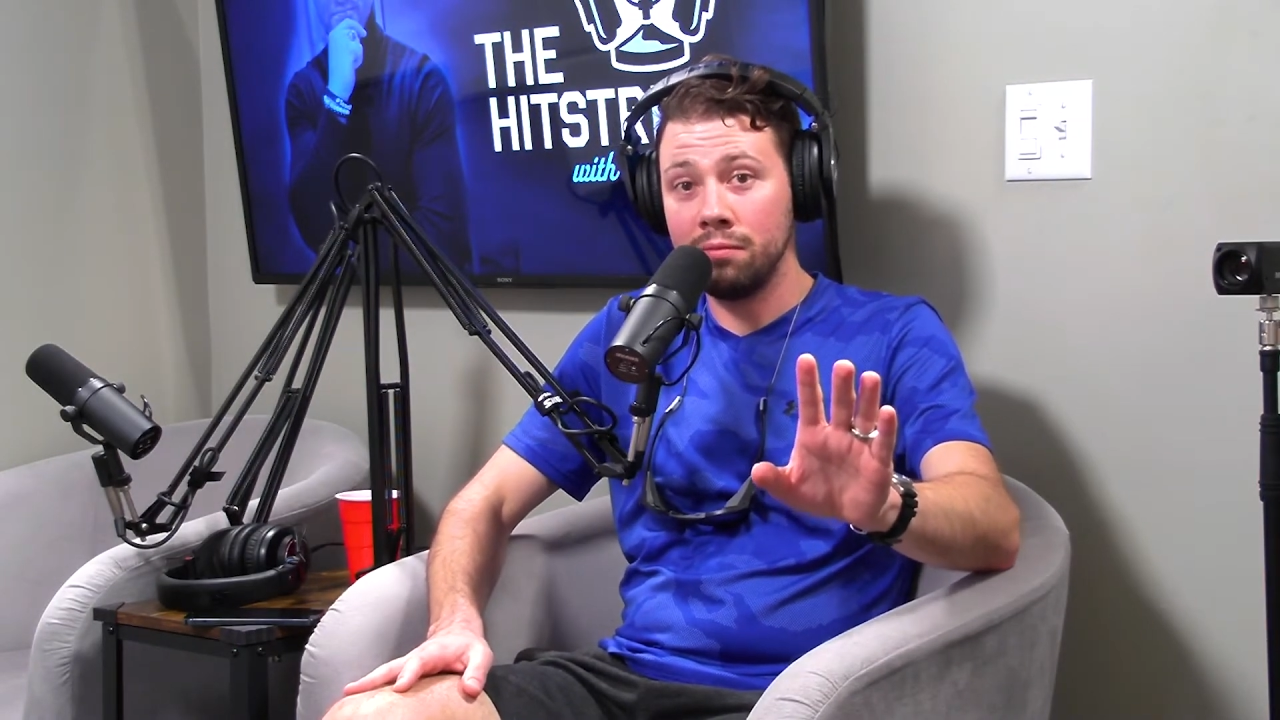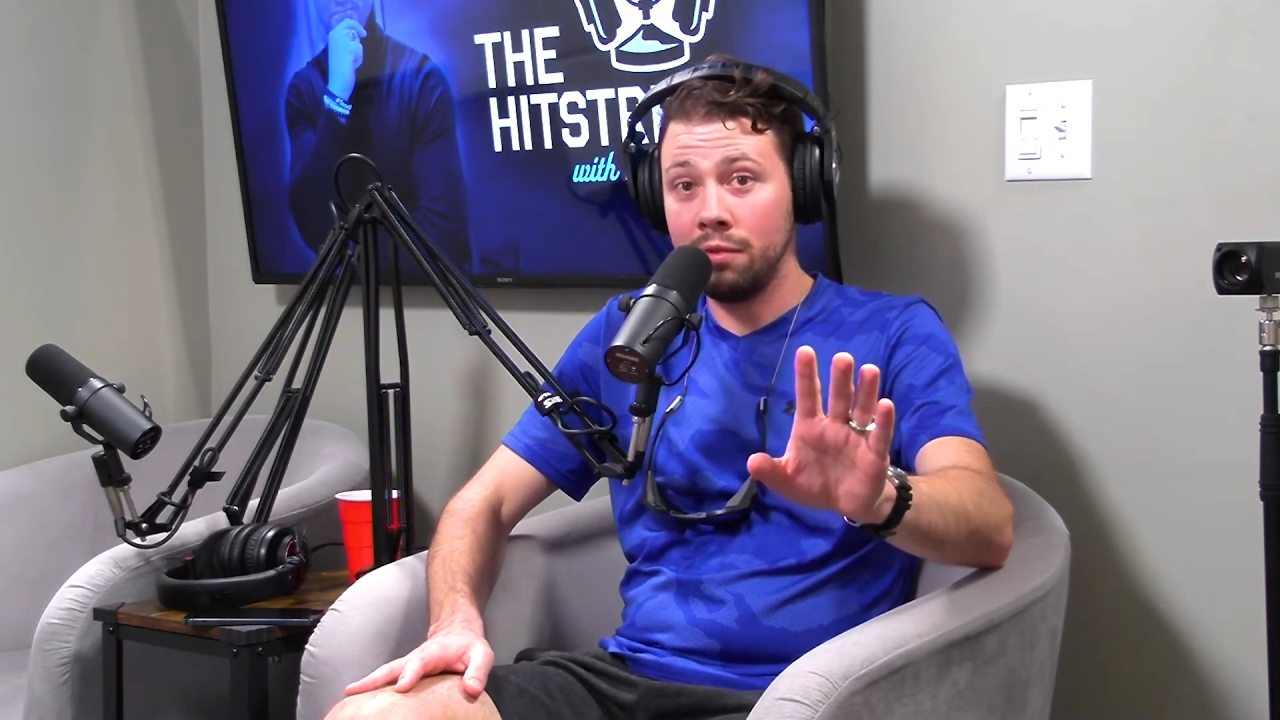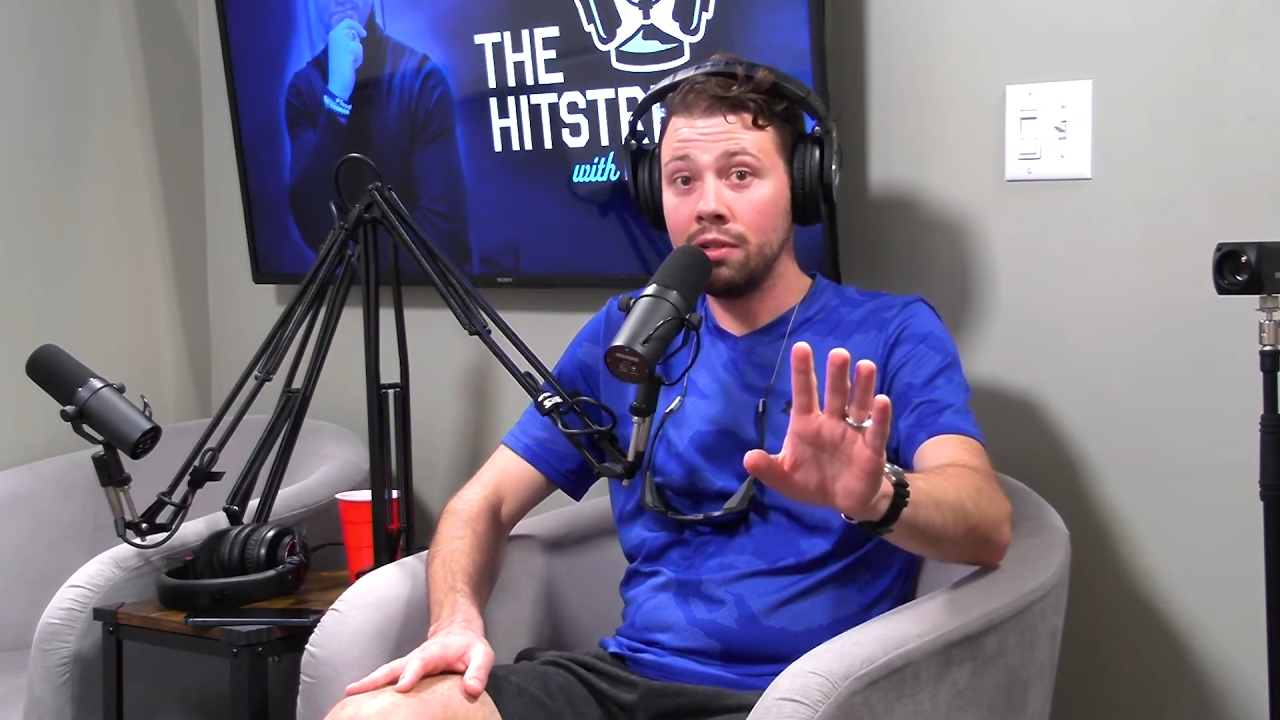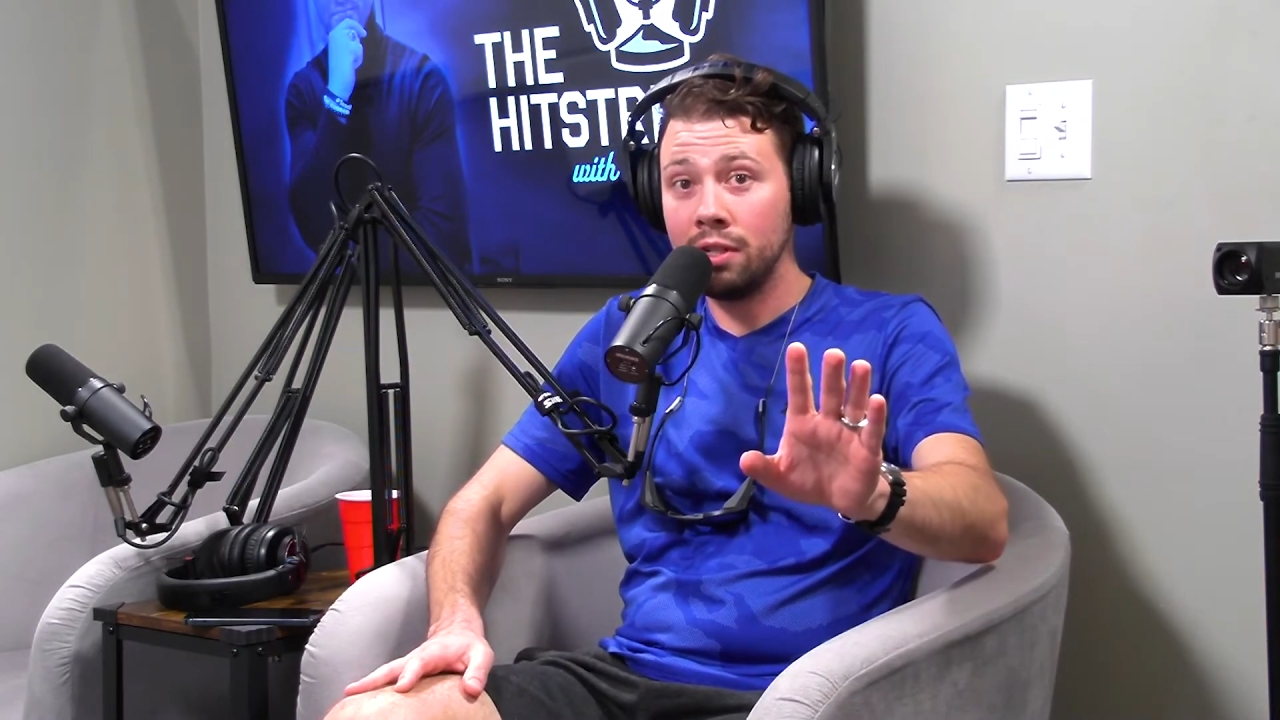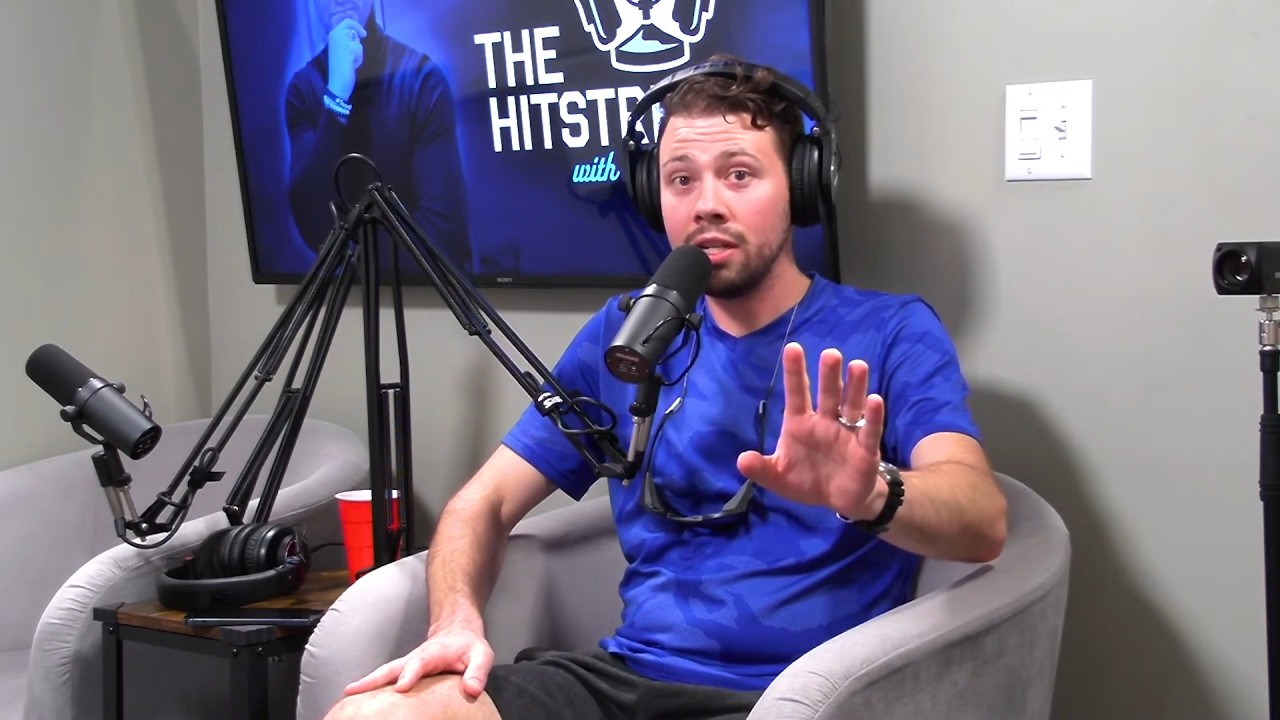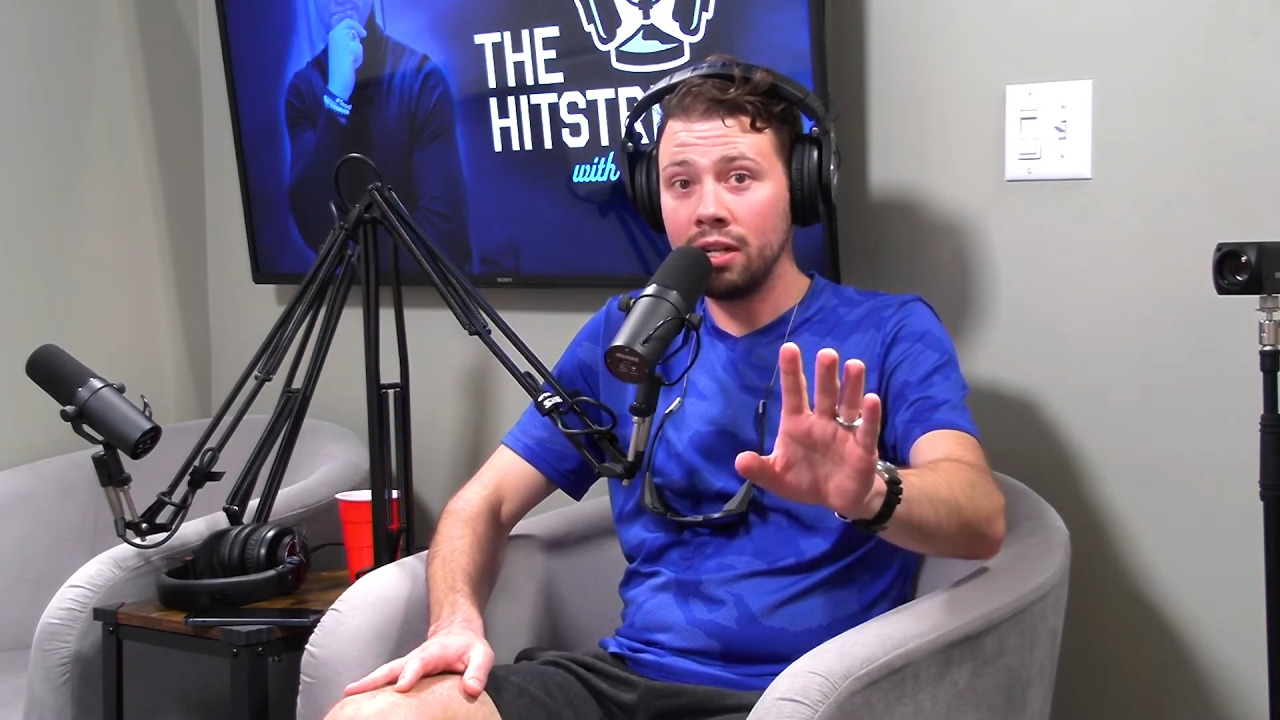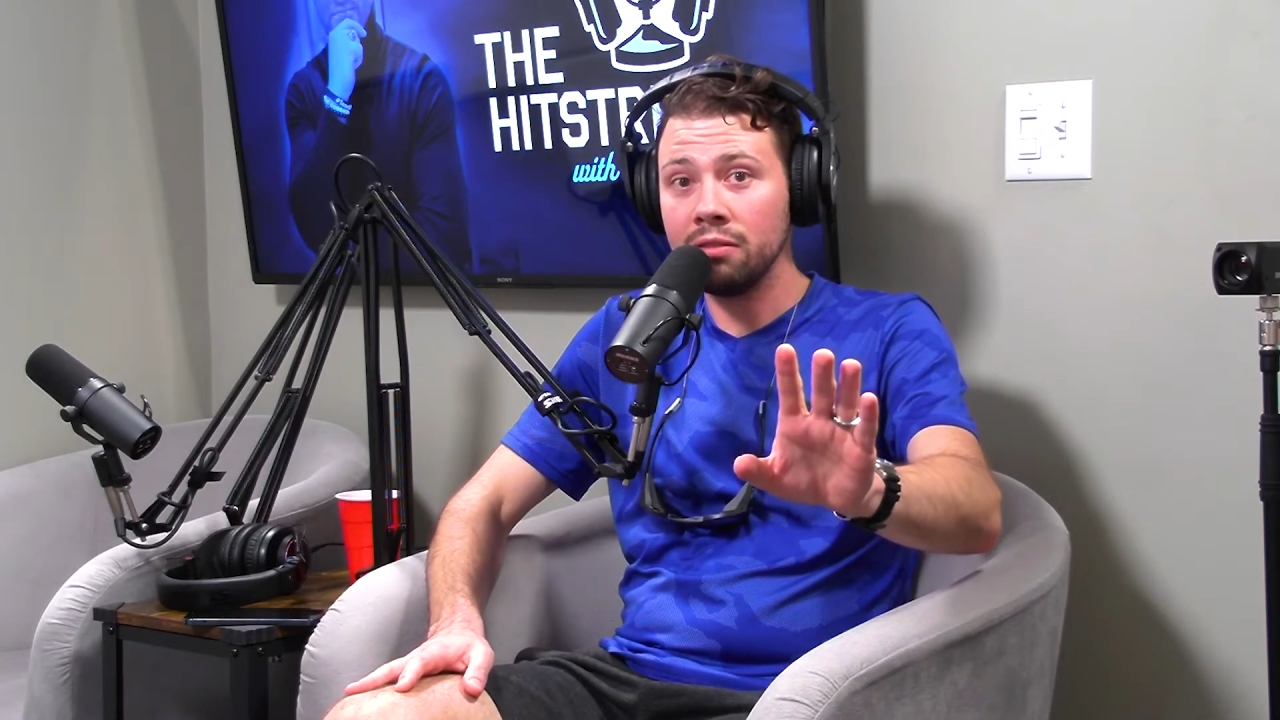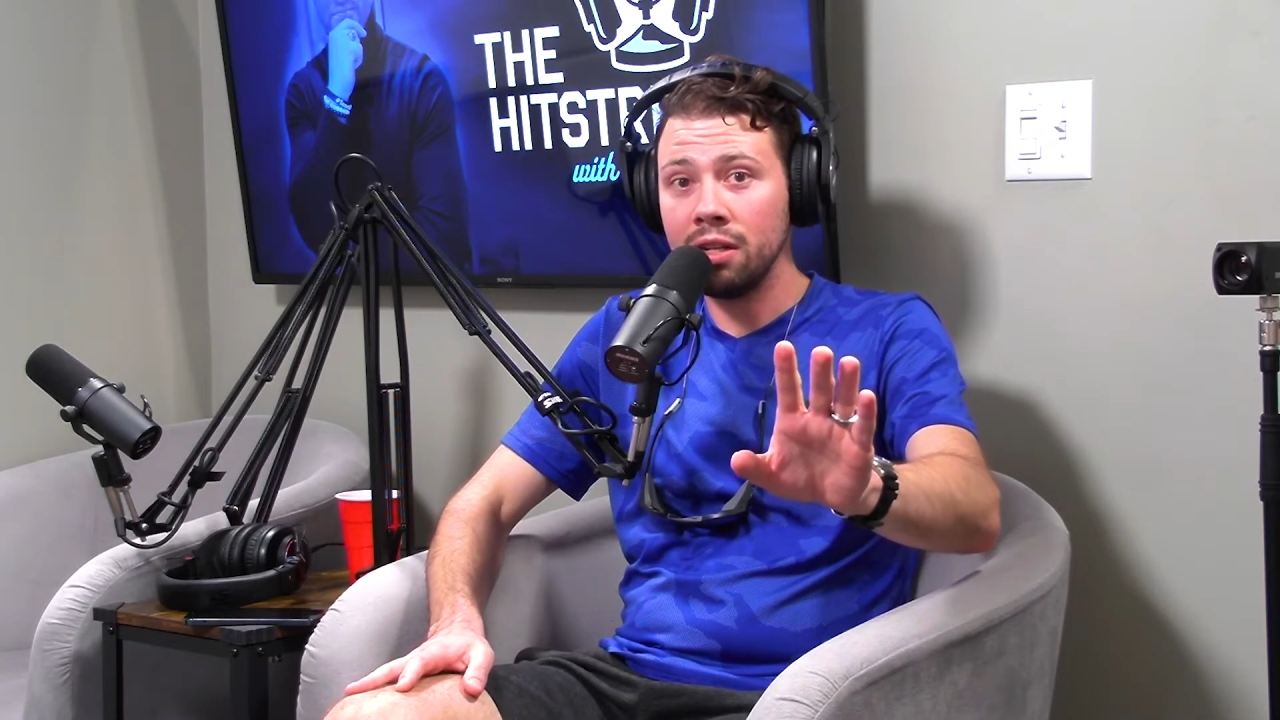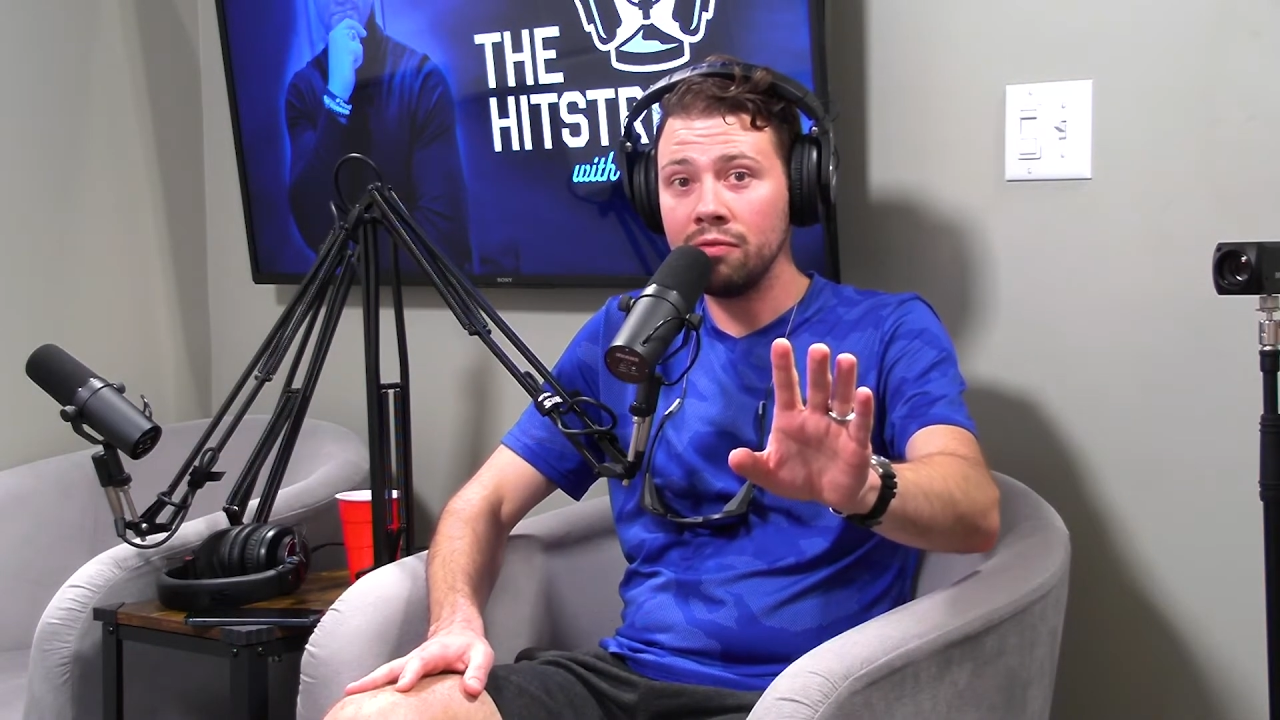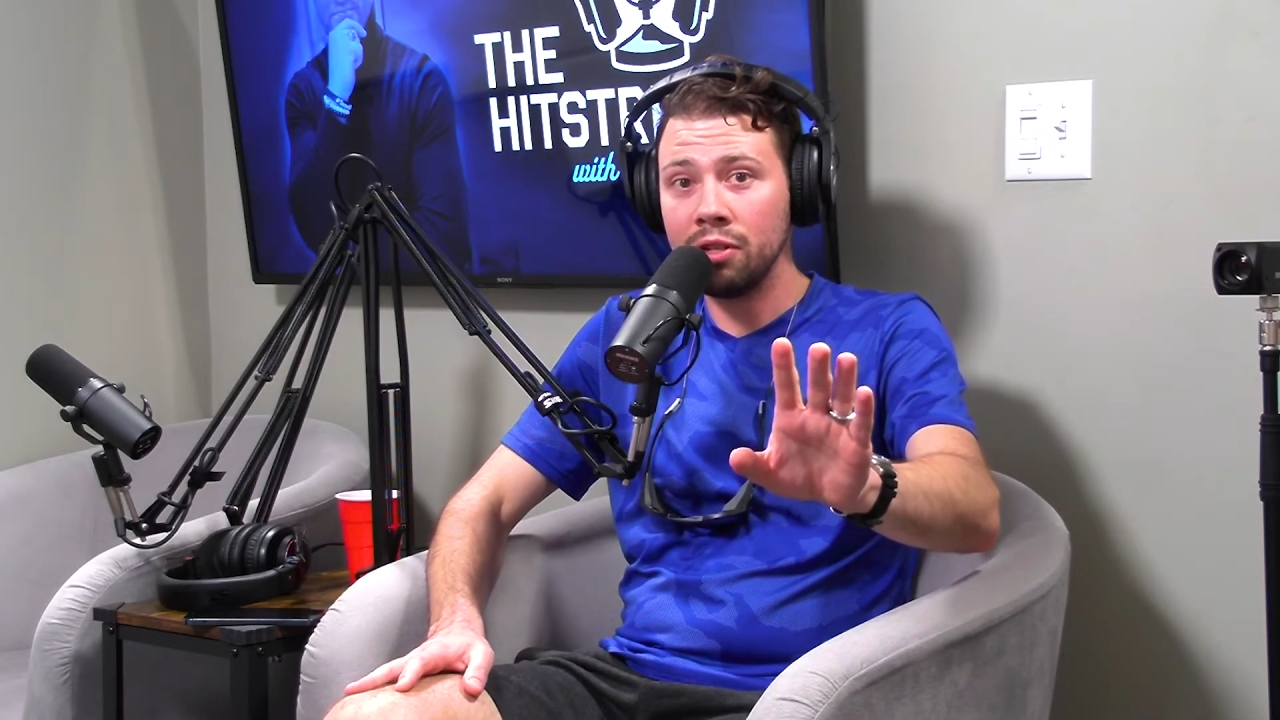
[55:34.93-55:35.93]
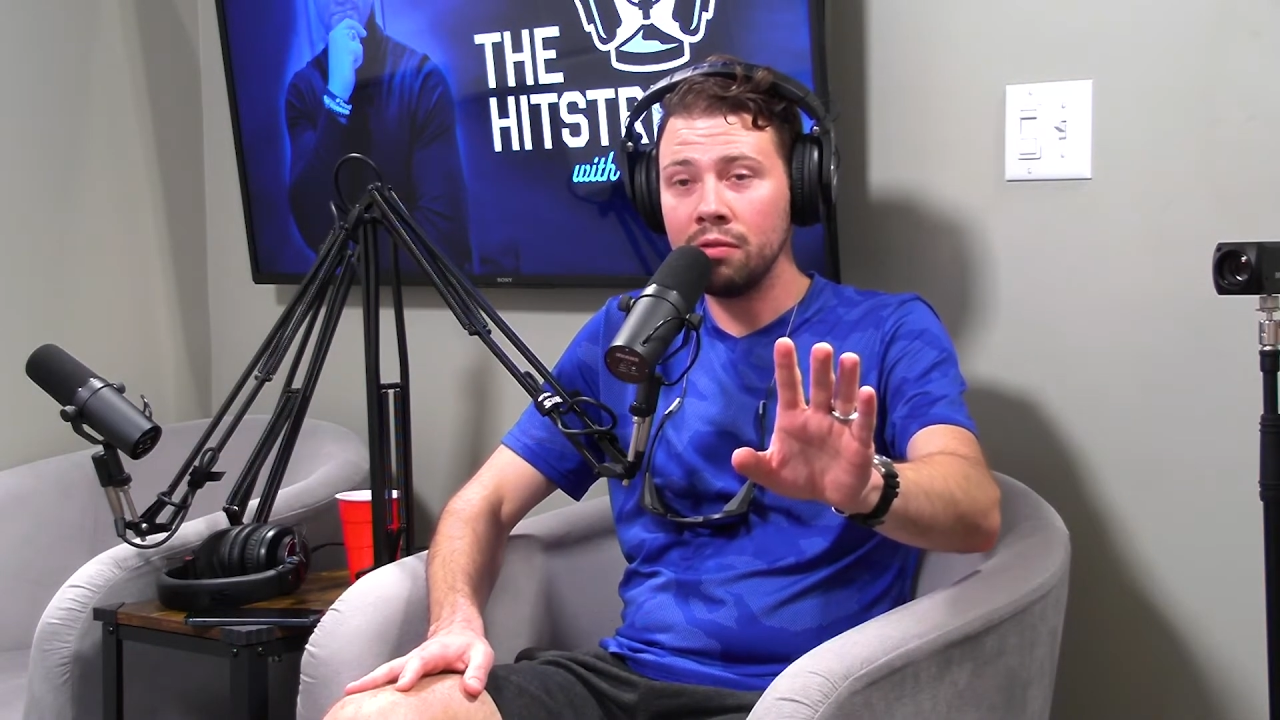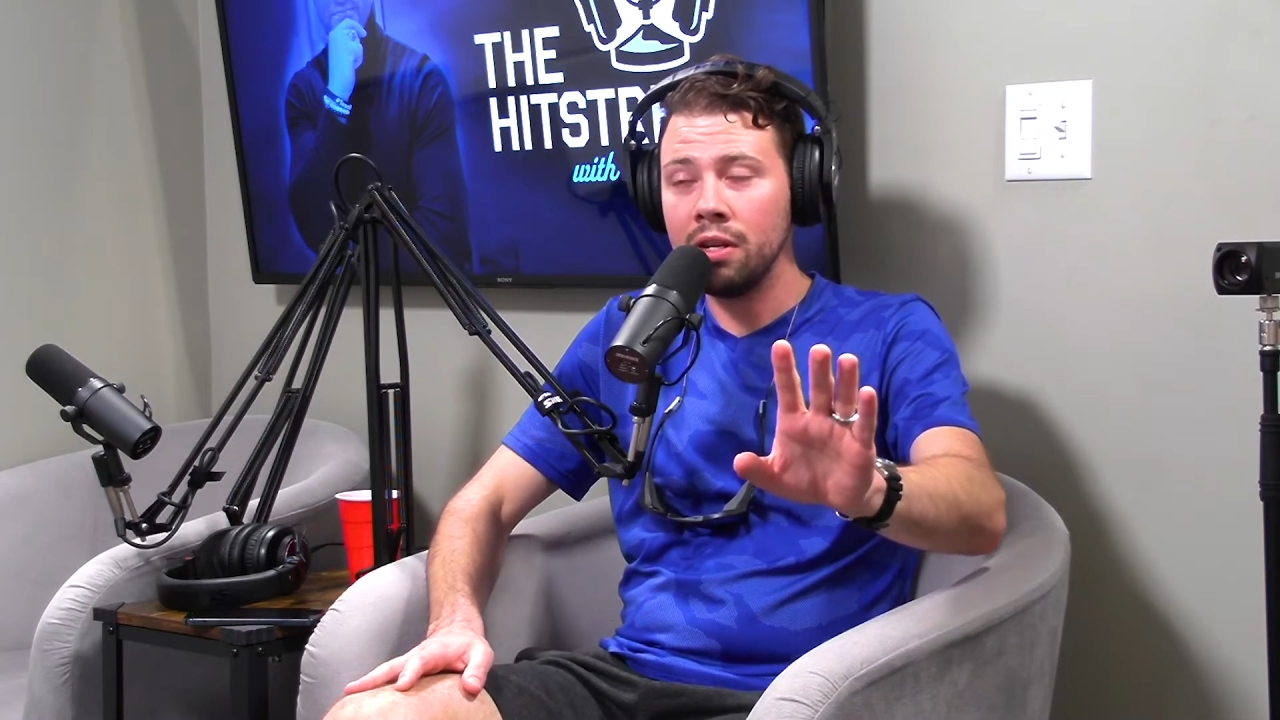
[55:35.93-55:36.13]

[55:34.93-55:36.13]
Again, I love you.